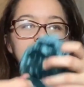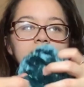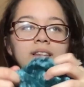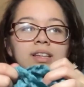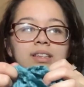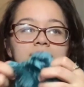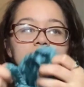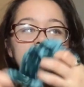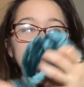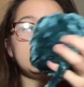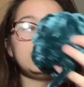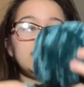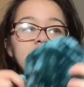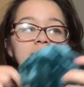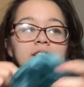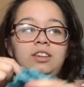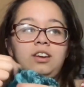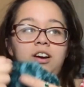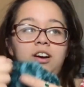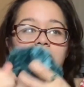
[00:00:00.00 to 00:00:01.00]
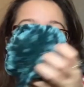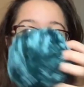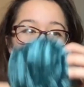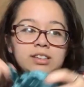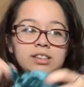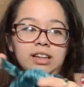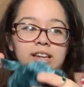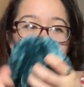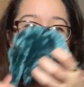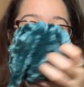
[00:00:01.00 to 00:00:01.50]
this thin yarn
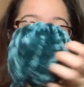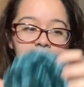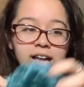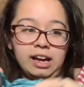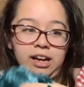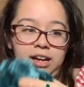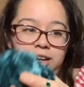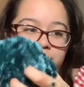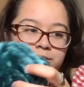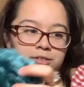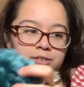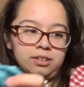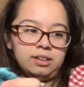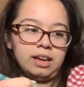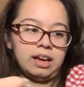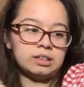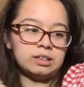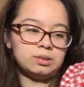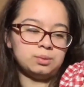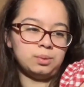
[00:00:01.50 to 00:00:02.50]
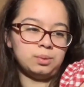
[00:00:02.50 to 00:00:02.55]
that I have as